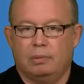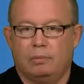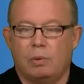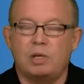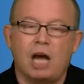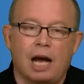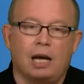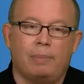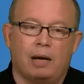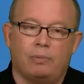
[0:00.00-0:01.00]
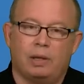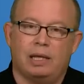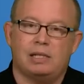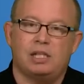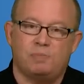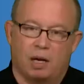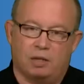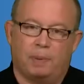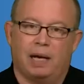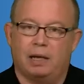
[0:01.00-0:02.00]
What we're talking about with this is
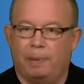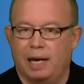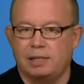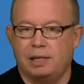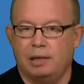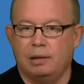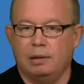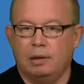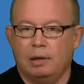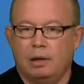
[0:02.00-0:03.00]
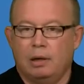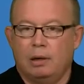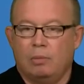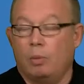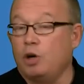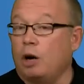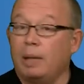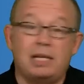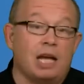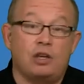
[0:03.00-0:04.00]
multiplying capacity. What would
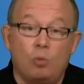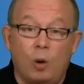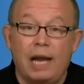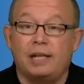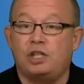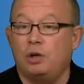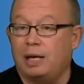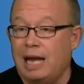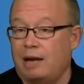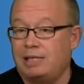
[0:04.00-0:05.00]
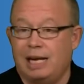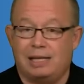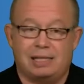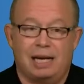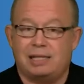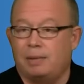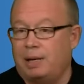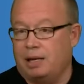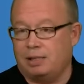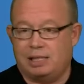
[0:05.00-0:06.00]
normally take you weeks, you can now take, take
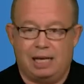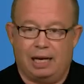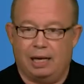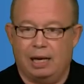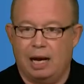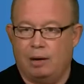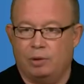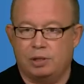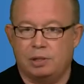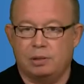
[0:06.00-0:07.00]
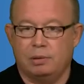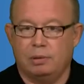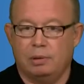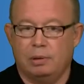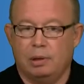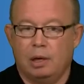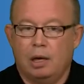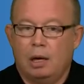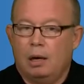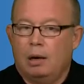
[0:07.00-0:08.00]
somebody else's hours.
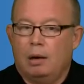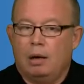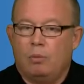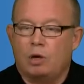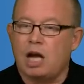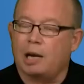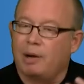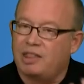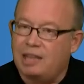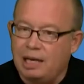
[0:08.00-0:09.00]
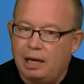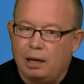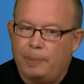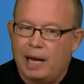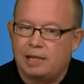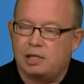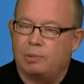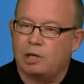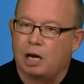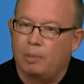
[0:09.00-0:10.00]
We're talking about thinking capacity.
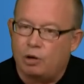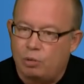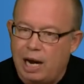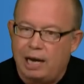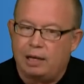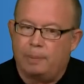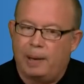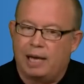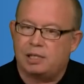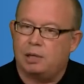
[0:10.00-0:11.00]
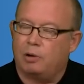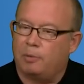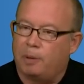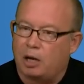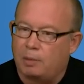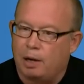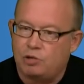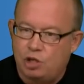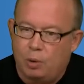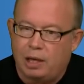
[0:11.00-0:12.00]
We're talking about creating capacity. We're talking
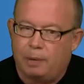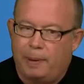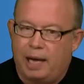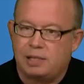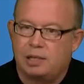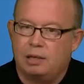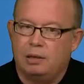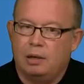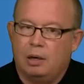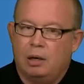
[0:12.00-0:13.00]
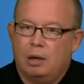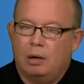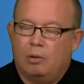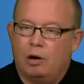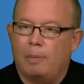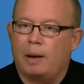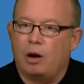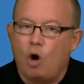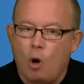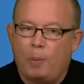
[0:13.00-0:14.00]
about doing capacity. We're talking
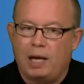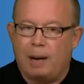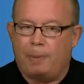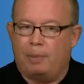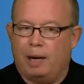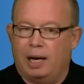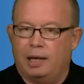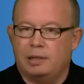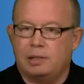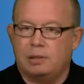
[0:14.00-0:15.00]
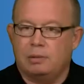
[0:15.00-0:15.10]
about opening up our minds.